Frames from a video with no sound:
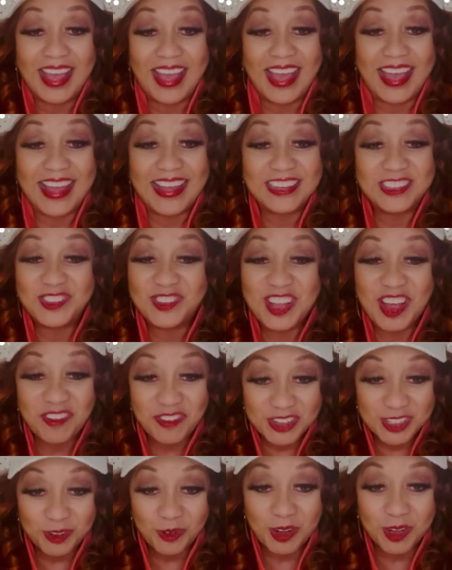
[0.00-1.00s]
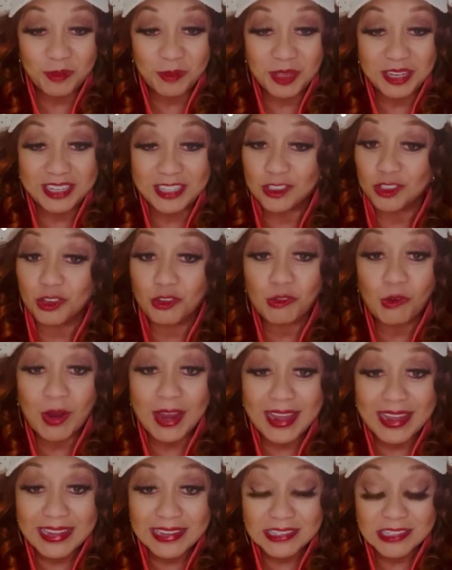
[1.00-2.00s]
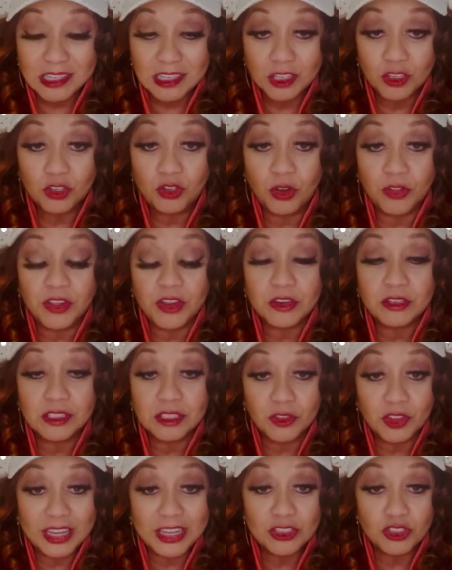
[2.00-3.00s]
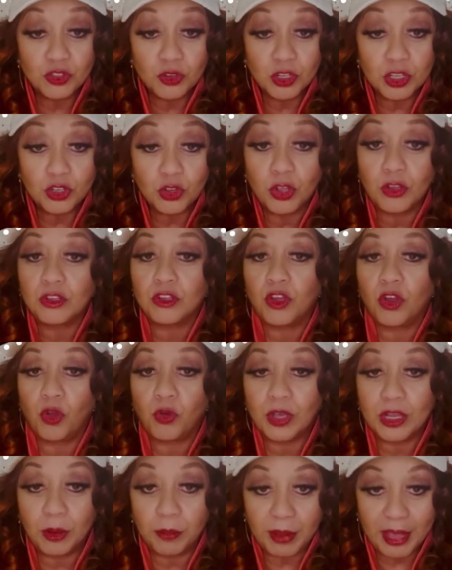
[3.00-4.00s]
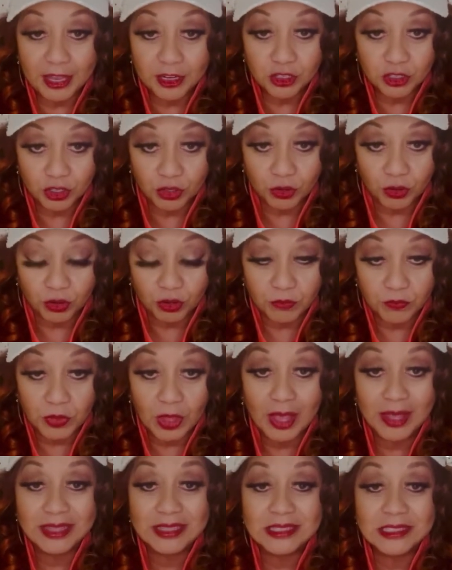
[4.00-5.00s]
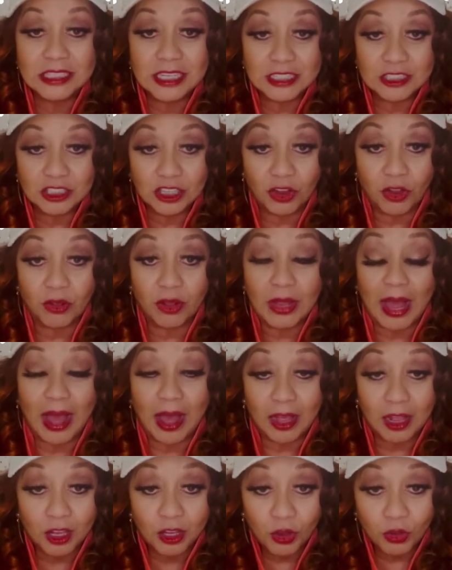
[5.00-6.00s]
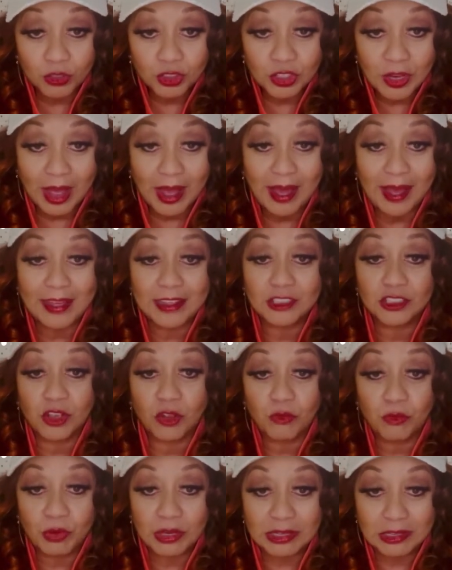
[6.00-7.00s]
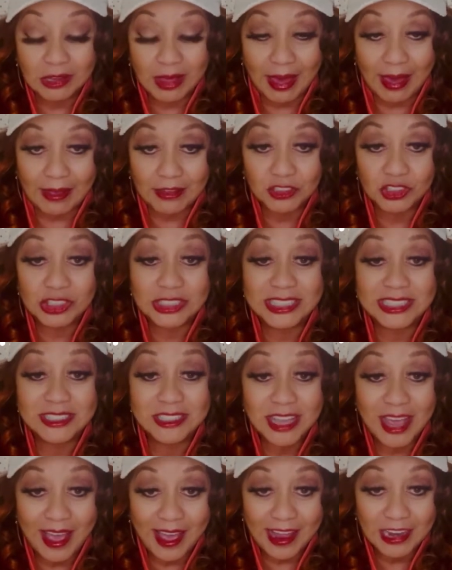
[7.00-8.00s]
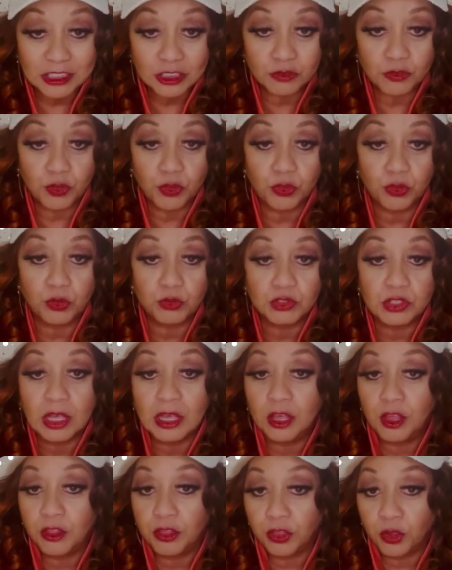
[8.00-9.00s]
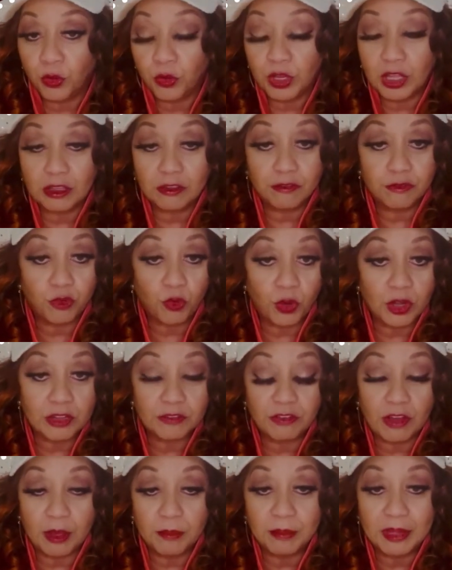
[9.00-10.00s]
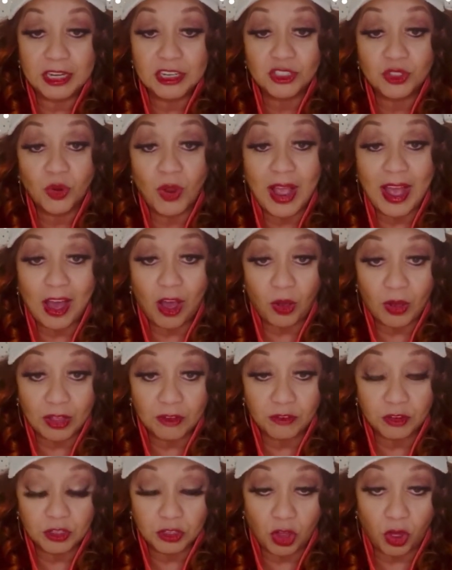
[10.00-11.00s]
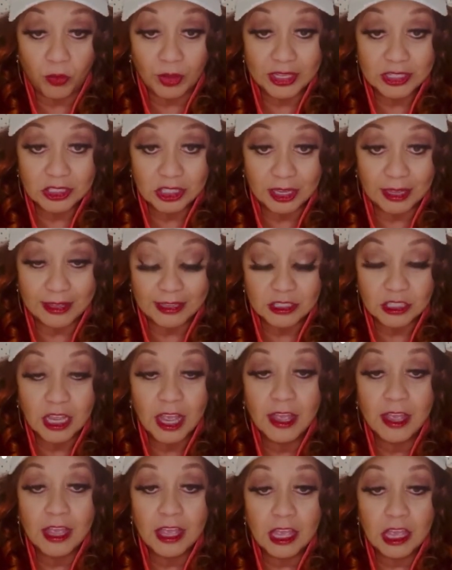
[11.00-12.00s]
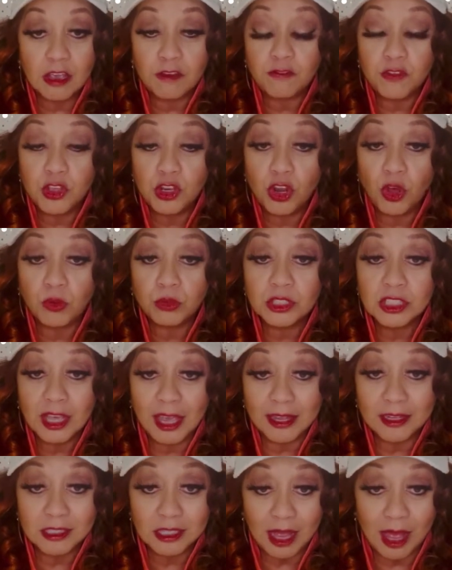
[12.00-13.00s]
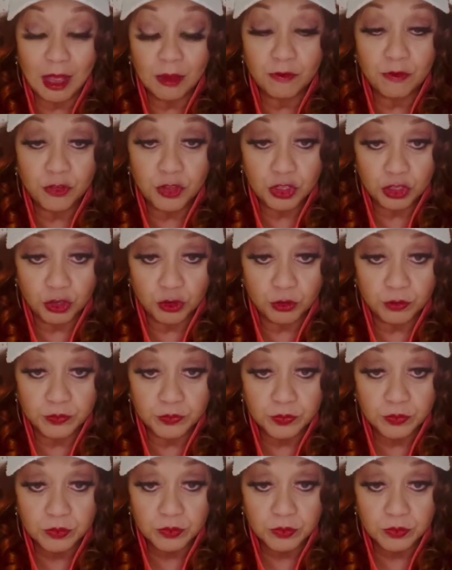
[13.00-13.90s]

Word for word: and do that for twenty minutes. Great. You know, there are things you can do. Go get a pedicure. Sit there, close your eyes, relax, detach for those thirty, forty-five minutes or however long it takes. If you don't take time for you